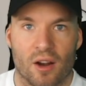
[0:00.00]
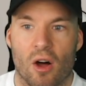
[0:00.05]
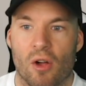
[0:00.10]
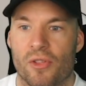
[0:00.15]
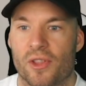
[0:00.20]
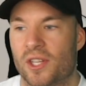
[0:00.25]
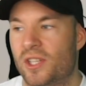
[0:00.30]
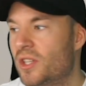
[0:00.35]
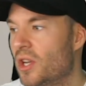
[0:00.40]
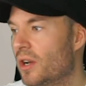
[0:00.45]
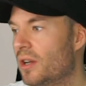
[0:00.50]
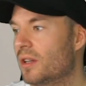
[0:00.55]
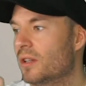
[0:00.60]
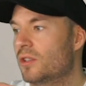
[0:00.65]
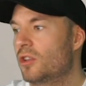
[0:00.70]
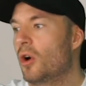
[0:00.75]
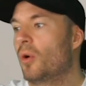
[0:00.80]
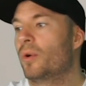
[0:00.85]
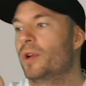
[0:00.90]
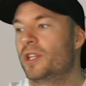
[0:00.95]
and all of a
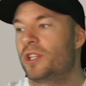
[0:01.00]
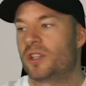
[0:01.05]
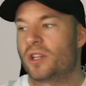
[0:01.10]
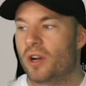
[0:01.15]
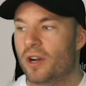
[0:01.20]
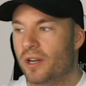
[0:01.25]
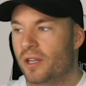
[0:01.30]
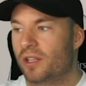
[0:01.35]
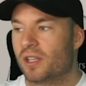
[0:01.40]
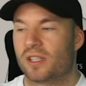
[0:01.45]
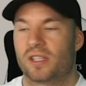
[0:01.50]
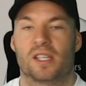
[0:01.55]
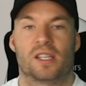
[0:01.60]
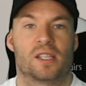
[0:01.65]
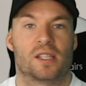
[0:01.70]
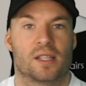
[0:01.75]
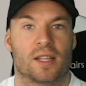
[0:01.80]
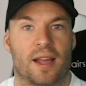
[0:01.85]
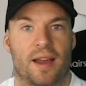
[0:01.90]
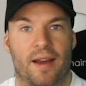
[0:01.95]
sudden Tony Stark
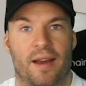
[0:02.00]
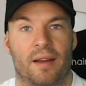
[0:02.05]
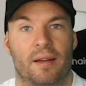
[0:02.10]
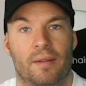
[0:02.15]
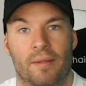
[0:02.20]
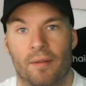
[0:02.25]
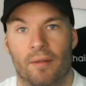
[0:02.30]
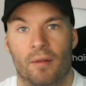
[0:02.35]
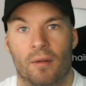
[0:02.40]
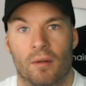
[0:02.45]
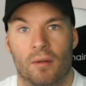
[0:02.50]
just isn't there